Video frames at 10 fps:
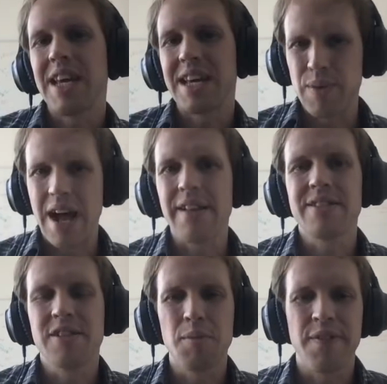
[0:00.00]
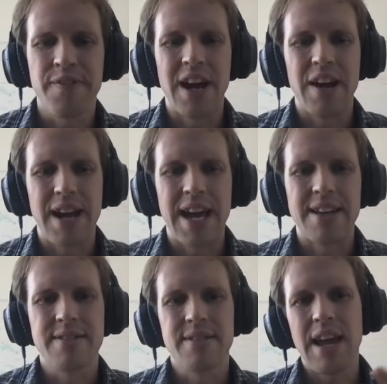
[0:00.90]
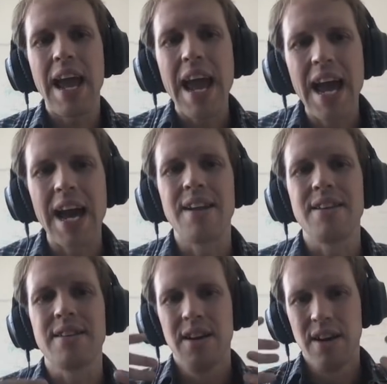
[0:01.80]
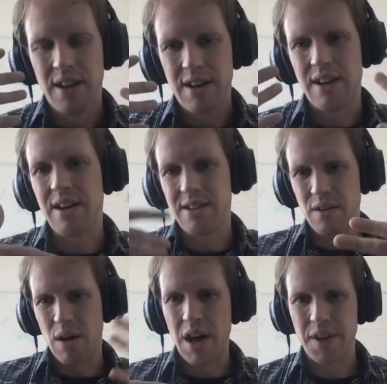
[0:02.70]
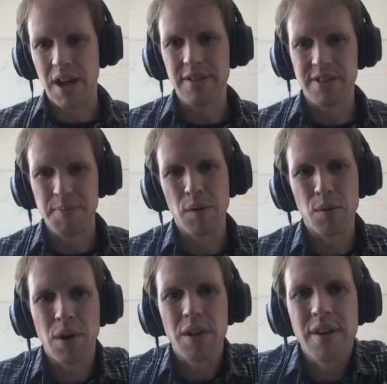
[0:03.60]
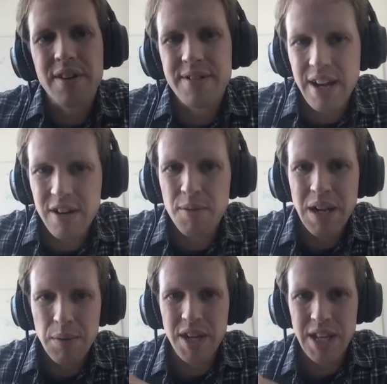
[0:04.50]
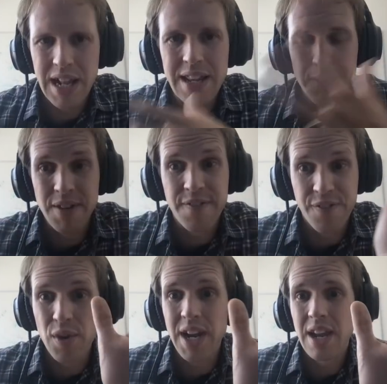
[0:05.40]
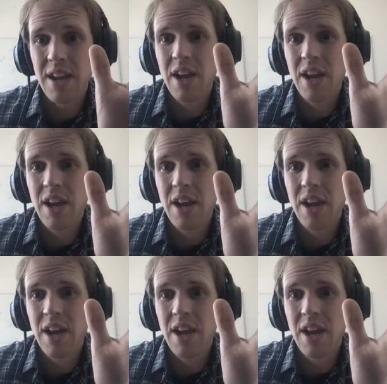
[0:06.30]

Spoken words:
get around this Scobie fire ass and all this mirror world dark sector, but now we're going to let it be free.